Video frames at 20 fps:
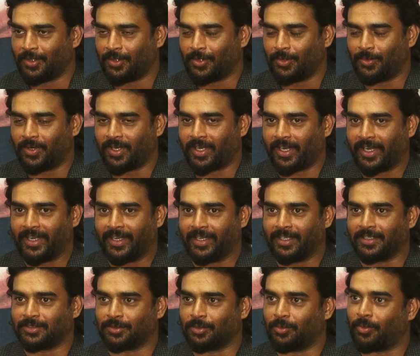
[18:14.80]
who are
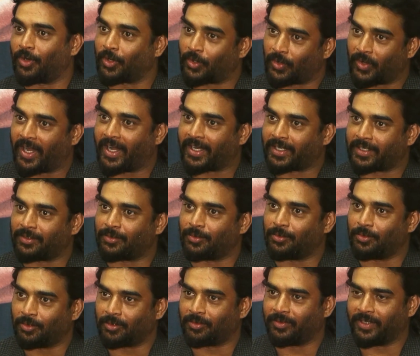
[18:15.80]
Indians who want to act and
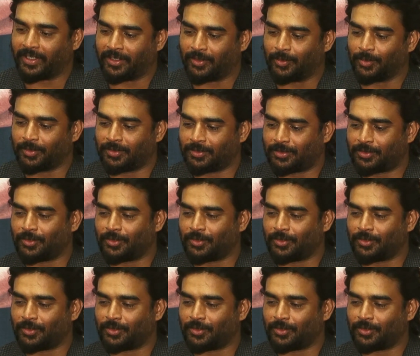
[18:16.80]
who look very good.